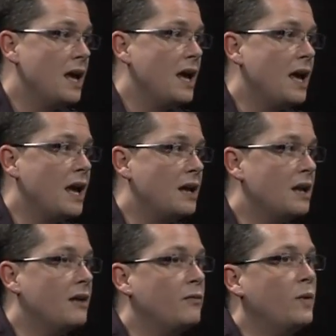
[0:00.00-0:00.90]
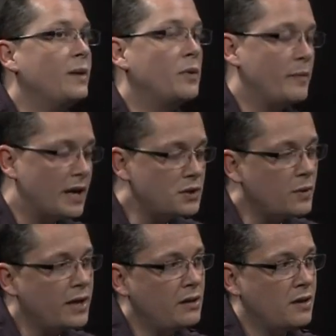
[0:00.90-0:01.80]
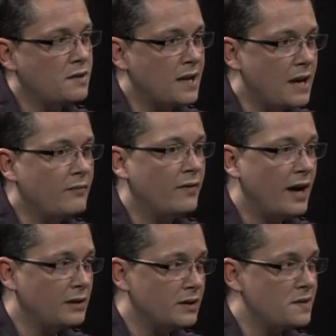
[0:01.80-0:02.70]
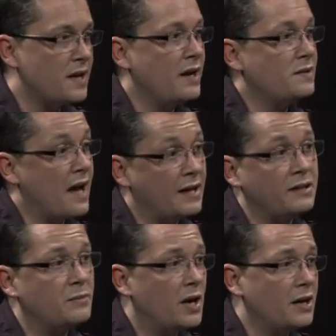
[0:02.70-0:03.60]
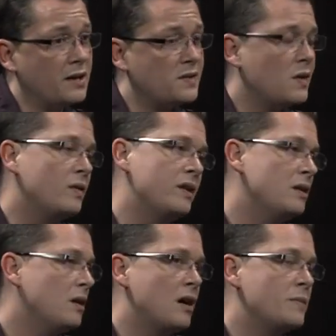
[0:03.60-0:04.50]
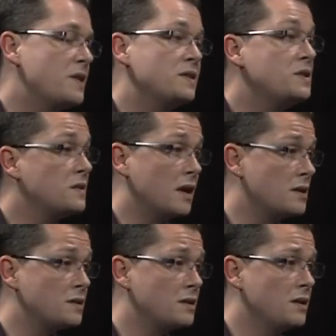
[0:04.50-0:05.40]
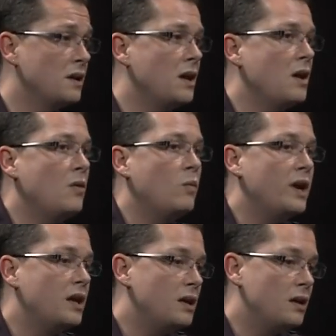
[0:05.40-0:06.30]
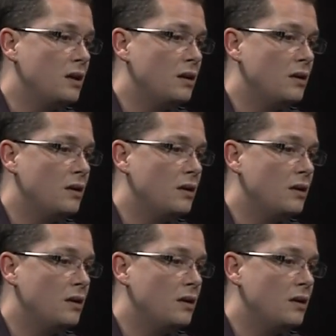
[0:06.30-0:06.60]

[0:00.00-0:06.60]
And if we perpetuate the same violence that is acted upon us, then our message is lost. We